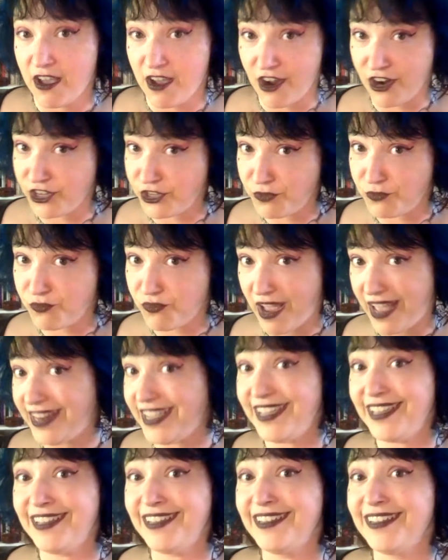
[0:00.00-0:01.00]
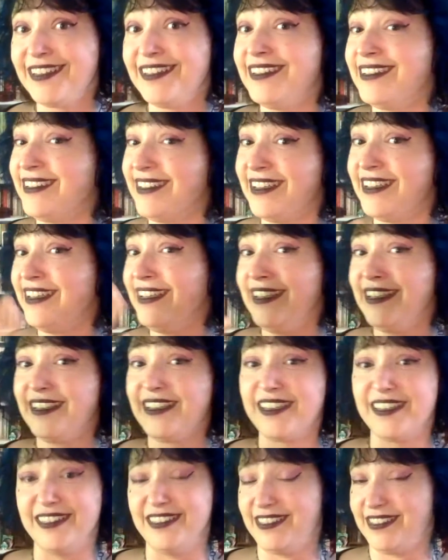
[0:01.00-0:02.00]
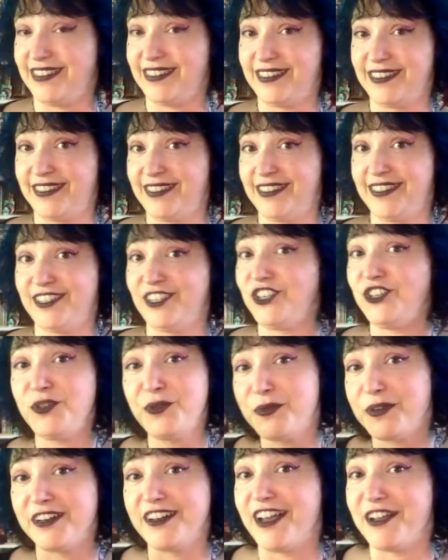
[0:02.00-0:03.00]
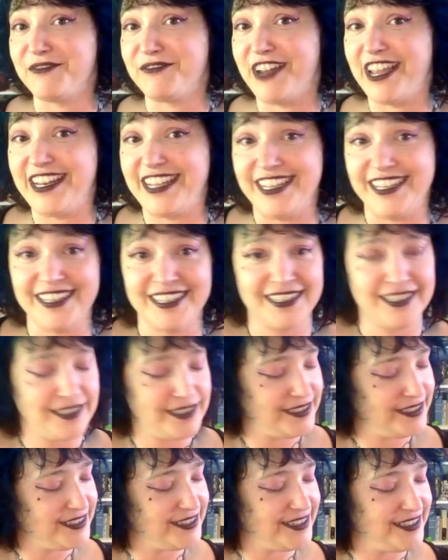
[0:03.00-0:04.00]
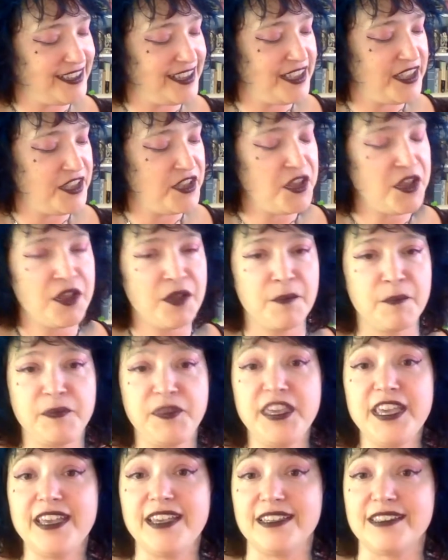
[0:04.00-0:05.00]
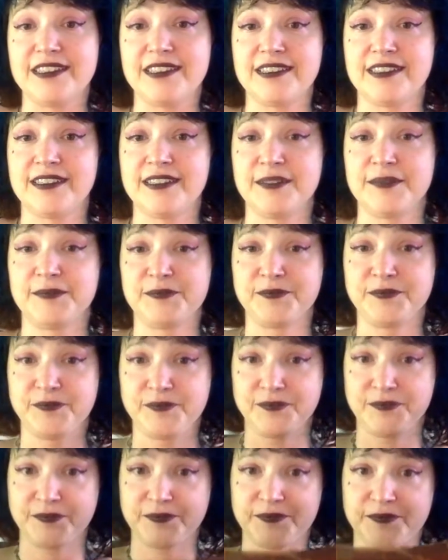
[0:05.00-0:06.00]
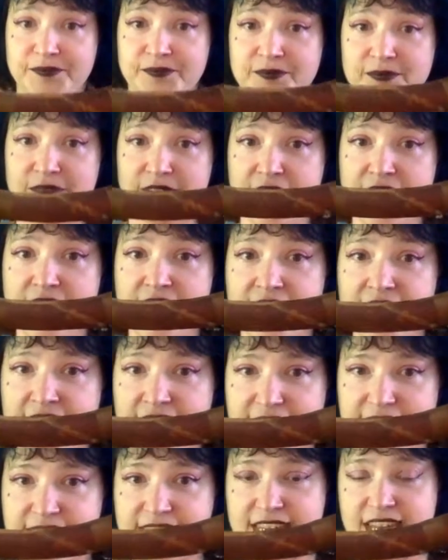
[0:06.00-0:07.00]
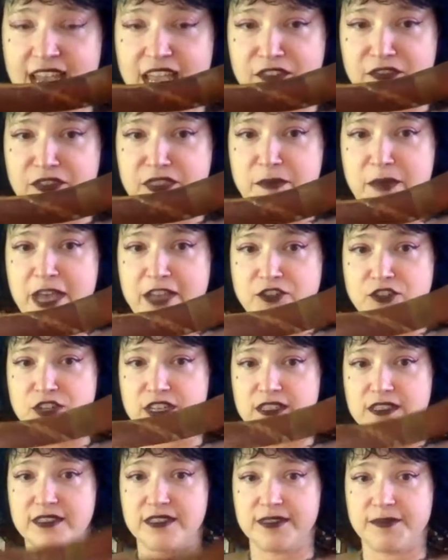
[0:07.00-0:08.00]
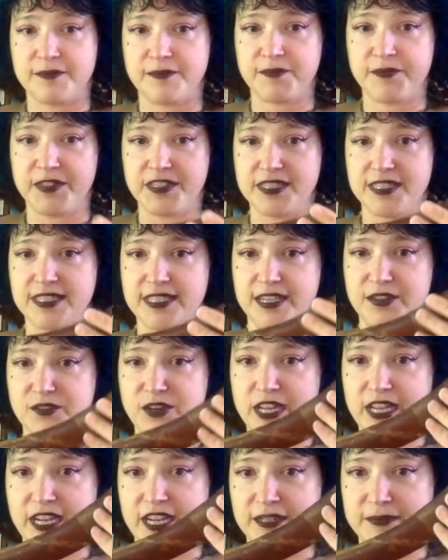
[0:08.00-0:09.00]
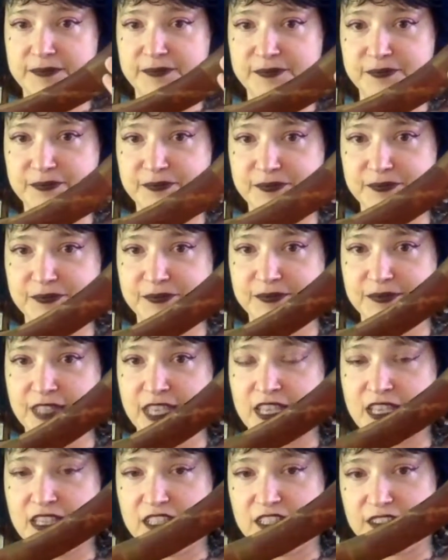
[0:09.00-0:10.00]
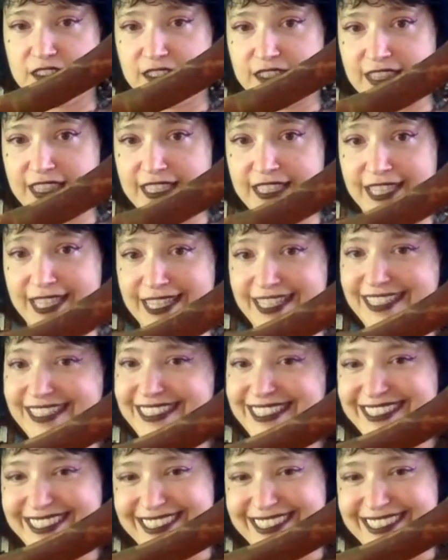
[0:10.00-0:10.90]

Are you ready? Because you are not ready. This is the knife in the mattress. This is it right here.